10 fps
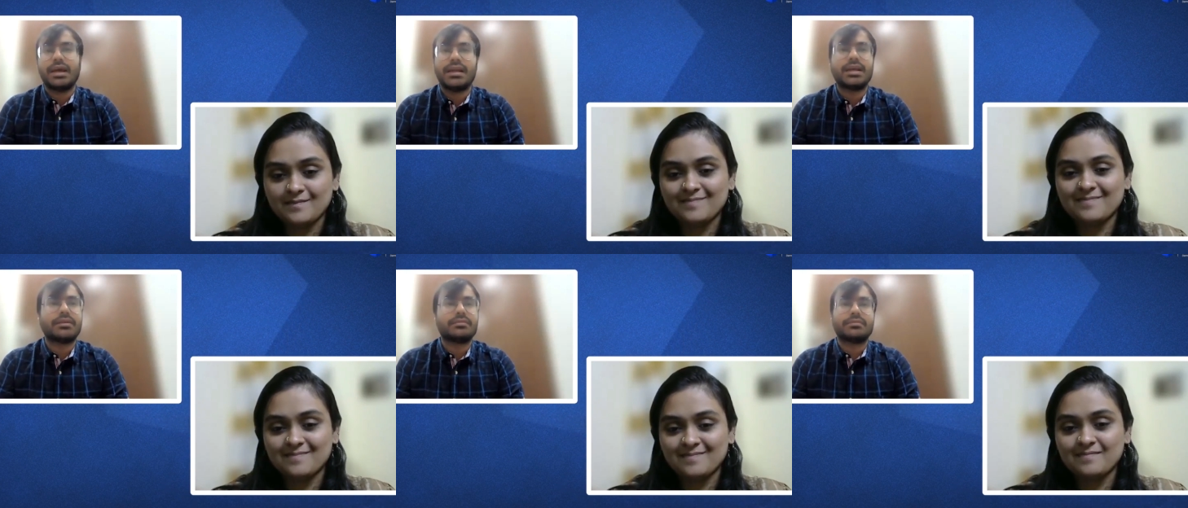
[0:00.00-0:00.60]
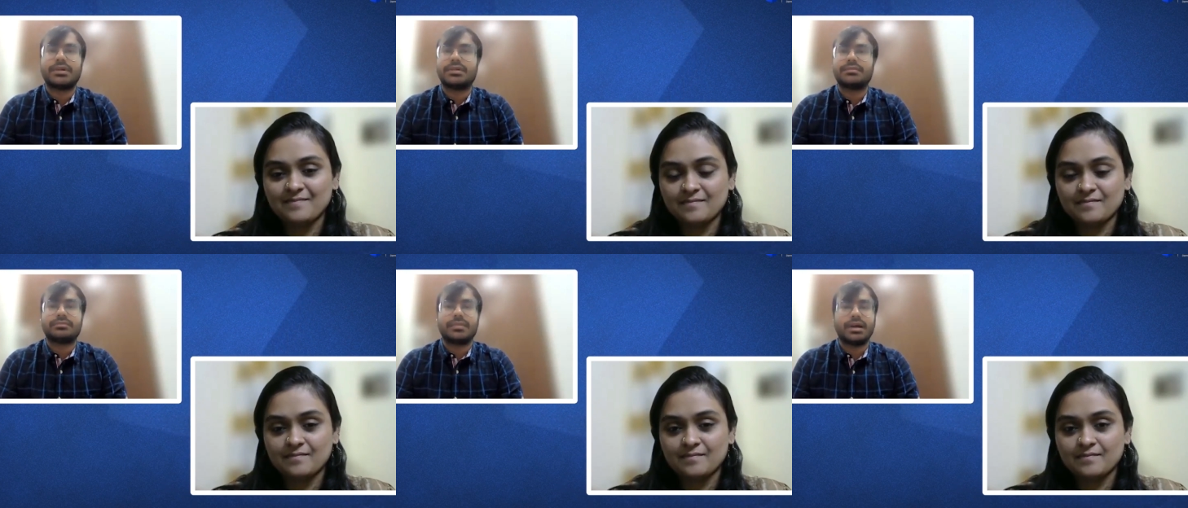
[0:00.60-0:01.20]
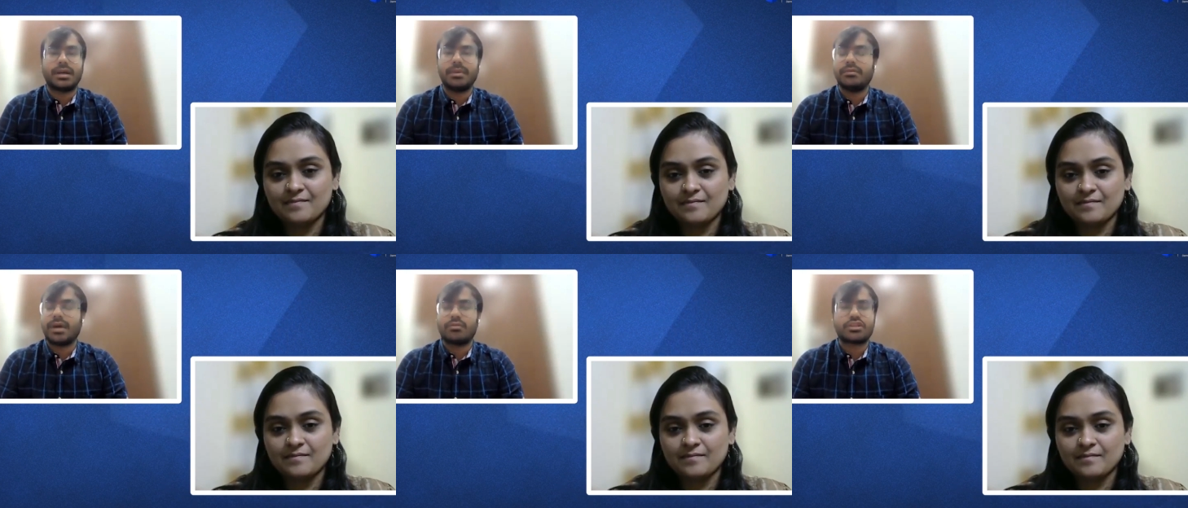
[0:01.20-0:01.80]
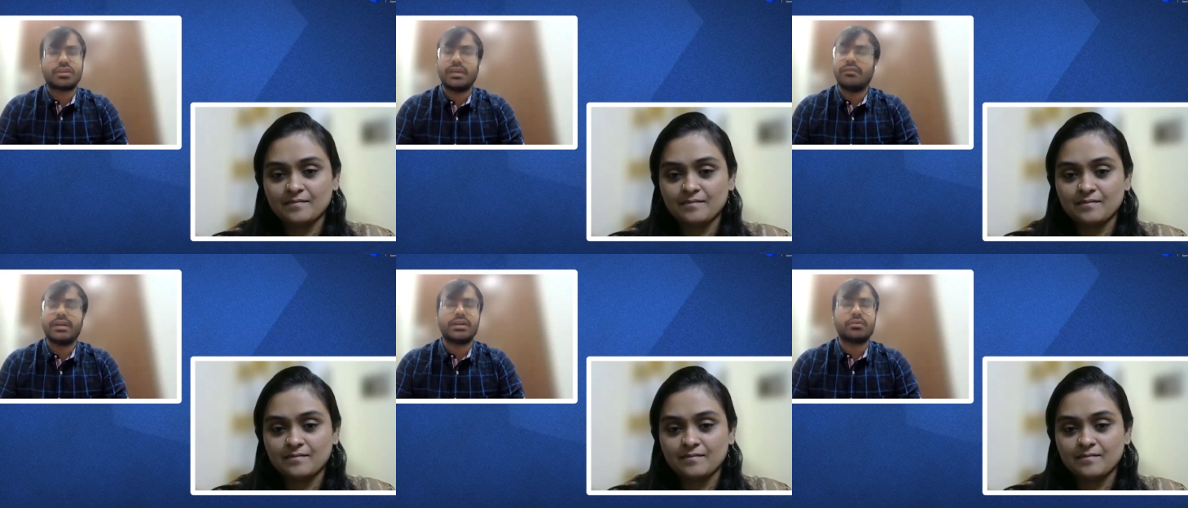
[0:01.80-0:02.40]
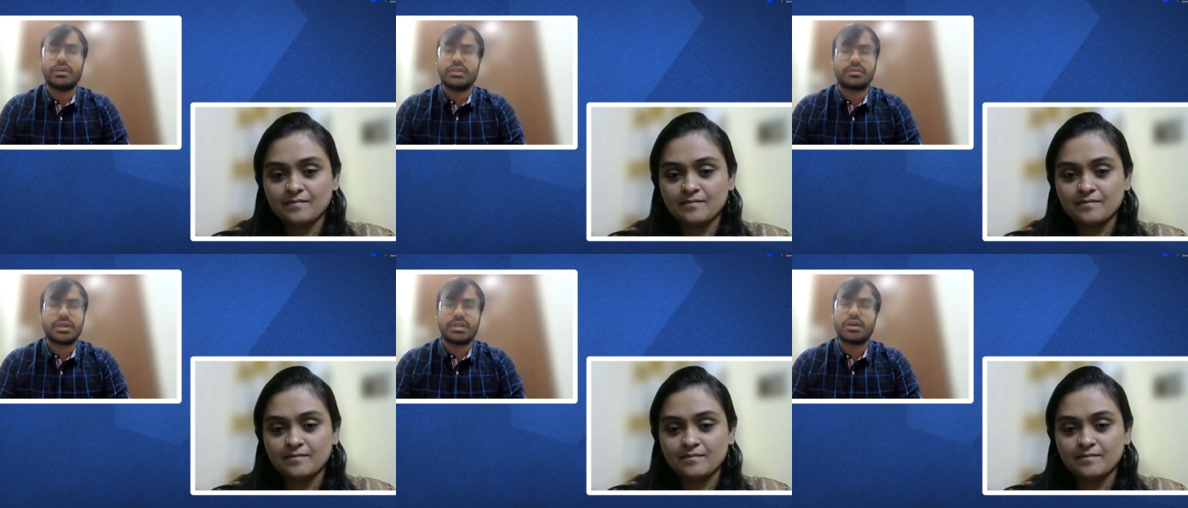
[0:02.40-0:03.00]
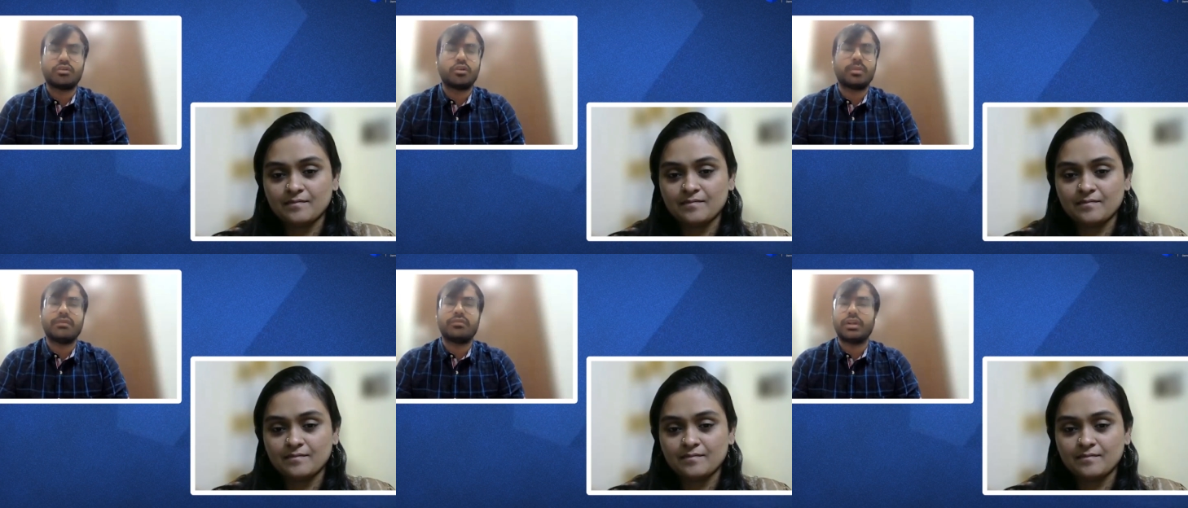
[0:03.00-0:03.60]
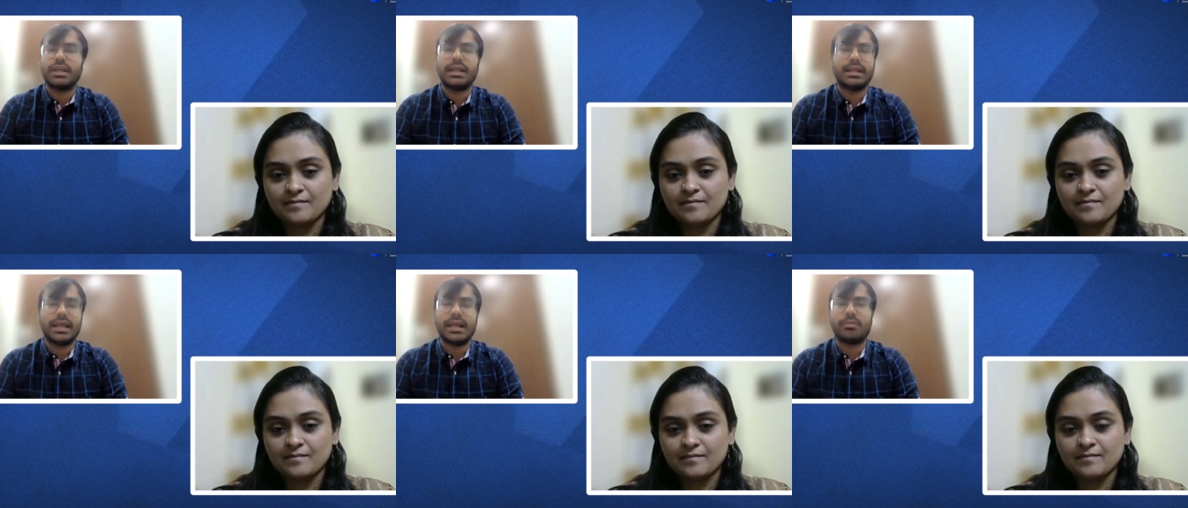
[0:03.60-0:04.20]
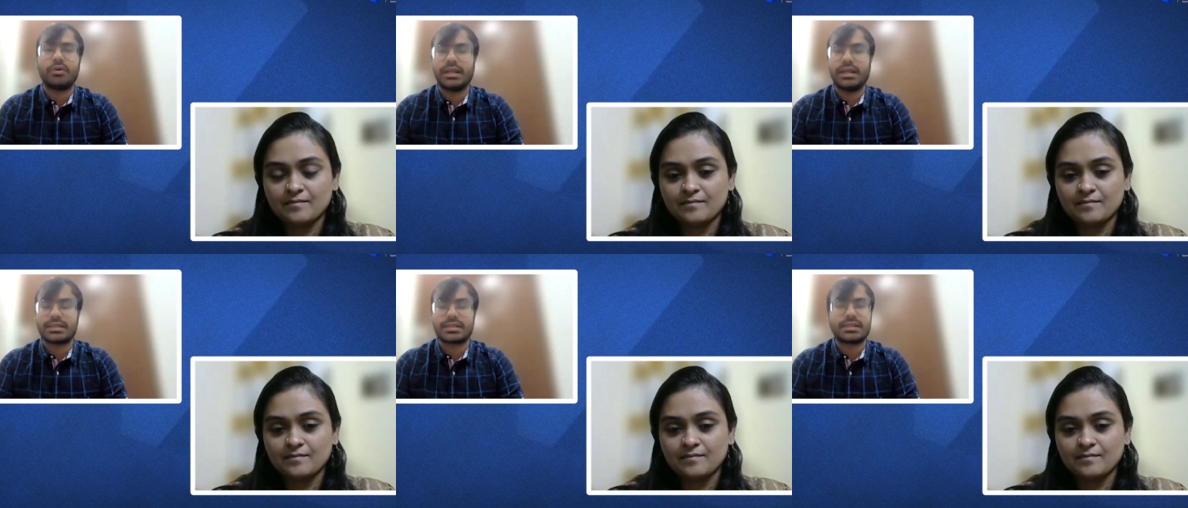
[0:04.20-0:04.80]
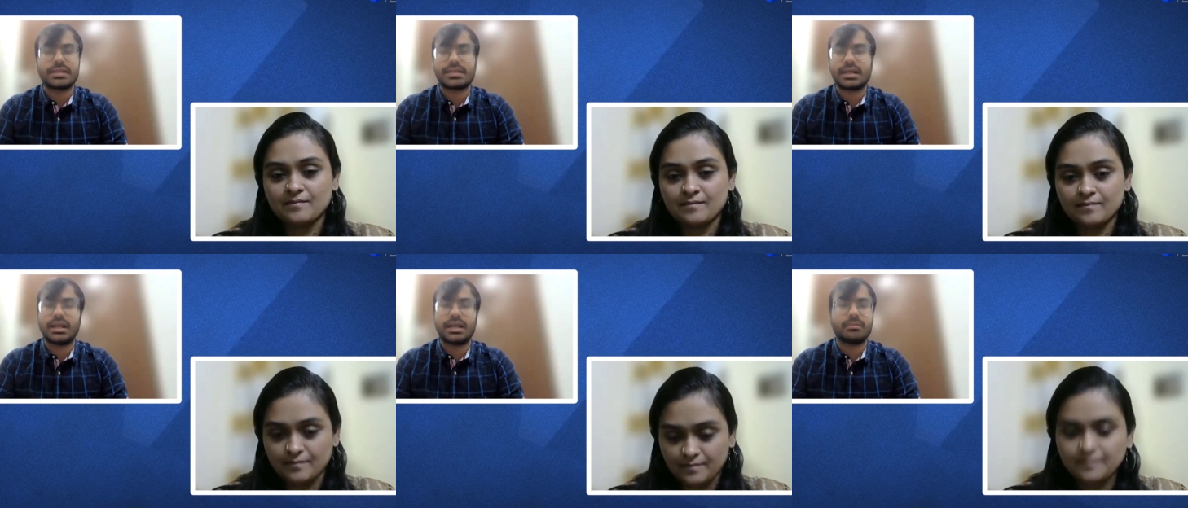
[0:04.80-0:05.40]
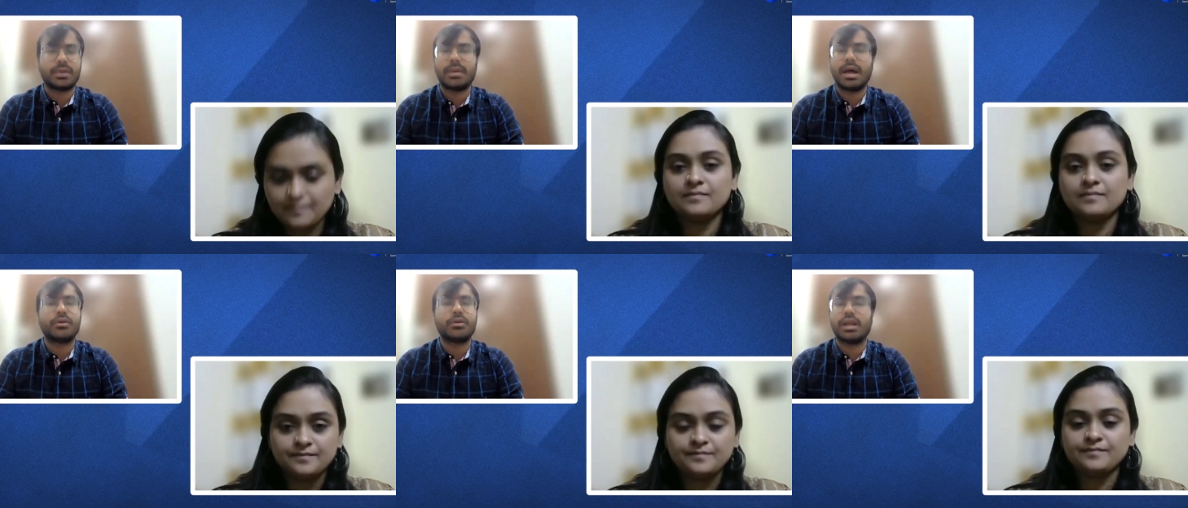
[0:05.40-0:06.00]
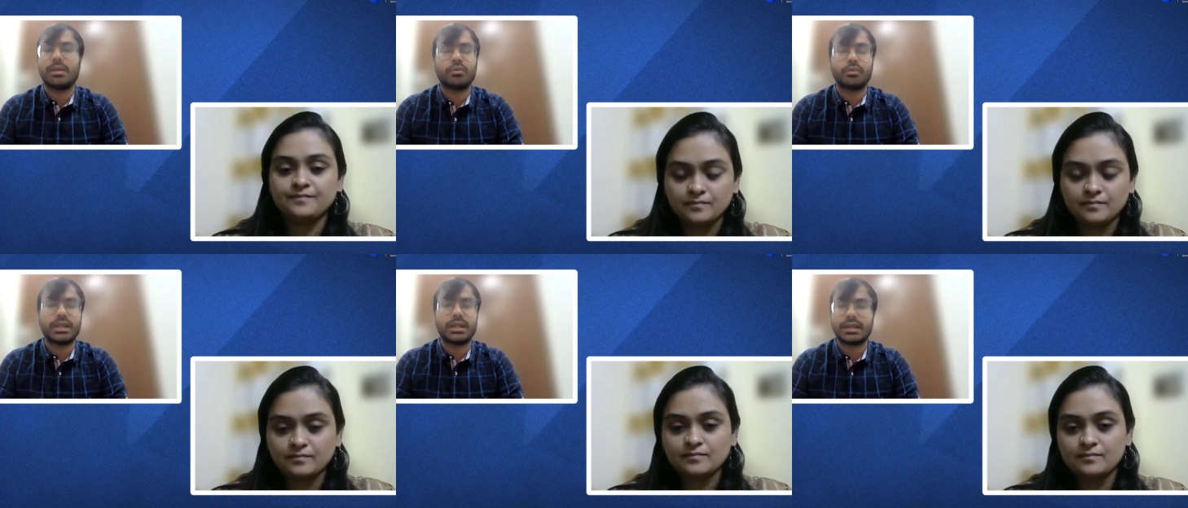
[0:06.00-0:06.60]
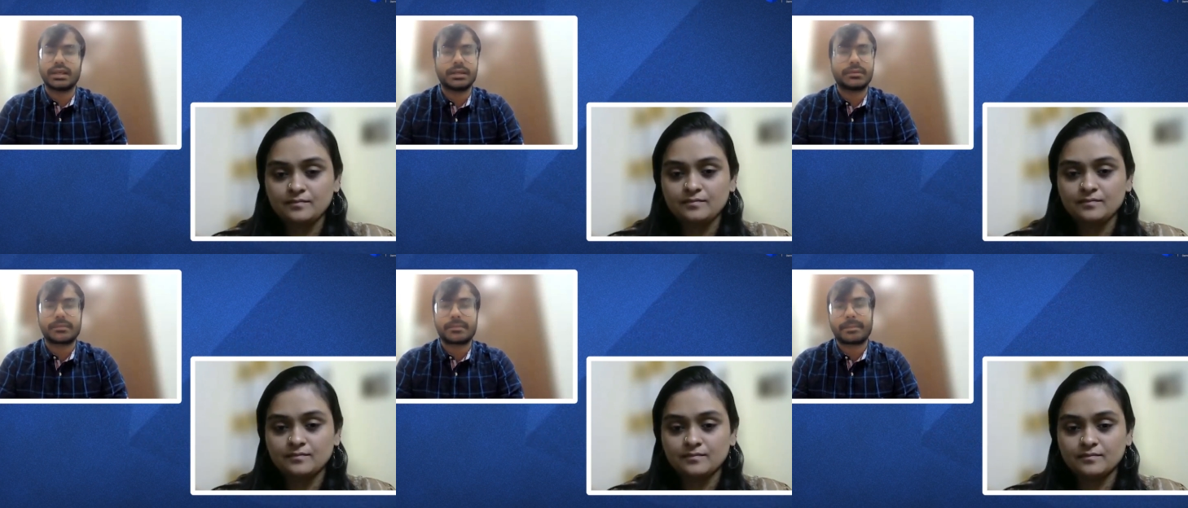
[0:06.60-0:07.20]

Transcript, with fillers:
Speaker 1: and yeah uh, i mean i would say feel free to reach reach out to me if you need any help or any assistance and i'm, I'm happy to help you with anything